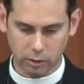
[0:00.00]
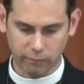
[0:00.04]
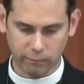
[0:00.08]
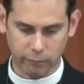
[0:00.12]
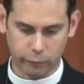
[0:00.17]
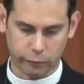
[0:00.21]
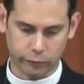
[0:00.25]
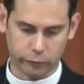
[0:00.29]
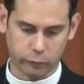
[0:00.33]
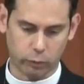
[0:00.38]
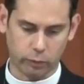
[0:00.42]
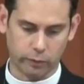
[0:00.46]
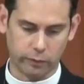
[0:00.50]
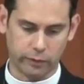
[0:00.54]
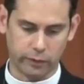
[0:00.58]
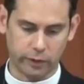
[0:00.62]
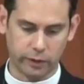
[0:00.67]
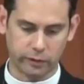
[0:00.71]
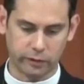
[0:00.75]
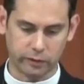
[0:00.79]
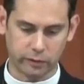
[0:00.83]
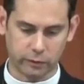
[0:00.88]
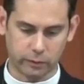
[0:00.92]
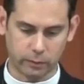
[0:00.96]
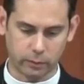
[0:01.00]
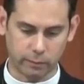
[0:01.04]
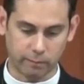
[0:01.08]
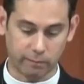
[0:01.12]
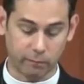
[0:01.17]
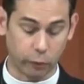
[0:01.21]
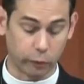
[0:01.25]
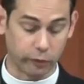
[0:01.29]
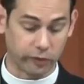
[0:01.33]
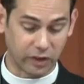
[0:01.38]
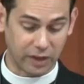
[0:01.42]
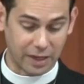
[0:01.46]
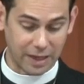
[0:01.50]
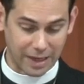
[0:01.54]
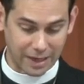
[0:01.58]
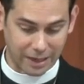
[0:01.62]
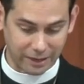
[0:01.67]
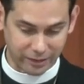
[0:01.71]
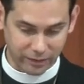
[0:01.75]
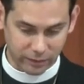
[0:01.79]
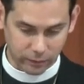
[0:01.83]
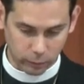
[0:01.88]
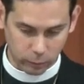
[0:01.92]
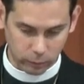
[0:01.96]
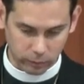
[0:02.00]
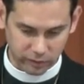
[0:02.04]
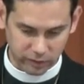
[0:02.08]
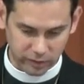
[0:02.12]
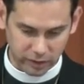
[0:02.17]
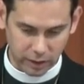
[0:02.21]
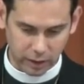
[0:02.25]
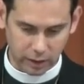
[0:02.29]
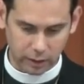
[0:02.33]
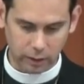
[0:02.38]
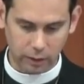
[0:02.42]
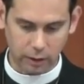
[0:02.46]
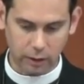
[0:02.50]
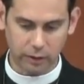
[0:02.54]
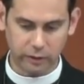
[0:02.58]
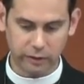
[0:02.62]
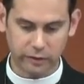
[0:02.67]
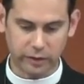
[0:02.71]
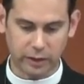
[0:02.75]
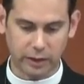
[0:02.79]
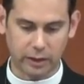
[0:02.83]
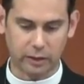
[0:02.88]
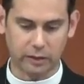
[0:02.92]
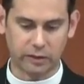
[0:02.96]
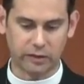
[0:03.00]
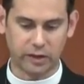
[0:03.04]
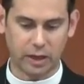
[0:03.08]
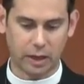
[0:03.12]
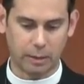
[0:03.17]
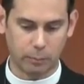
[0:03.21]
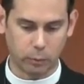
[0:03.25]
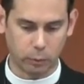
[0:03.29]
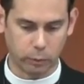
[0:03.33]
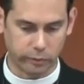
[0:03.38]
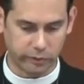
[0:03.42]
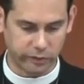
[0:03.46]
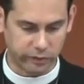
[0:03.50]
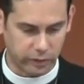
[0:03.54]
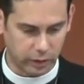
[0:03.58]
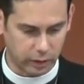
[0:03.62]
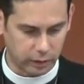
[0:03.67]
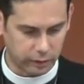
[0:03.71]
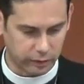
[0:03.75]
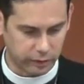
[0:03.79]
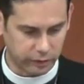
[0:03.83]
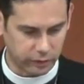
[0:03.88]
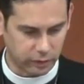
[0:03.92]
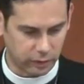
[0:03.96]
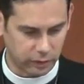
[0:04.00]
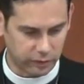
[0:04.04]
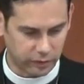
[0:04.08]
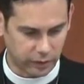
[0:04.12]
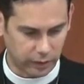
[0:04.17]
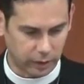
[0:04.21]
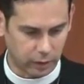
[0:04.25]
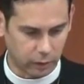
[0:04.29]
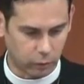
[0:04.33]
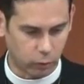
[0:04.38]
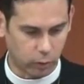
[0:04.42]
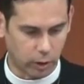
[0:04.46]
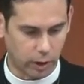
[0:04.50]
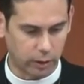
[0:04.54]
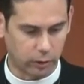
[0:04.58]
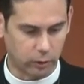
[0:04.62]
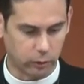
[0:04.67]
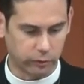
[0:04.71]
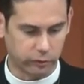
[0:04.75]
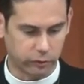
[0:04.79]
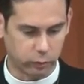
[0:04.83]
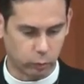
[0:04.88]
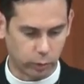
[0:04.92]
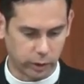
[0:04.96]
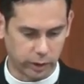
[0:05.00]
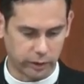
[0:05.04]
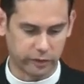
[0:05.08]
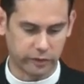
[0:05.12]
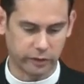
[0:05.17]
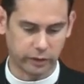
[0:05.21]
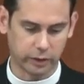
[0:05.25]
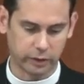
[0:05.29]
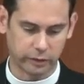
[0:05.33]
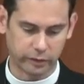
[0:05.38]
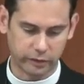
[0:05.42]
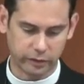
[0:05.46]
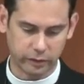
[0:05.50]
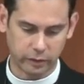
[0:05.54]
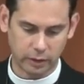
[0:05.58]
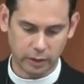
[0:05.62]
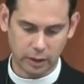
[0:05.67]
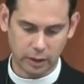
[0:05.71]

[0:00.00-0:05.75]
1 Corinthians 1 Kings 13 2 Samuel 6, 2 Chronicles 26.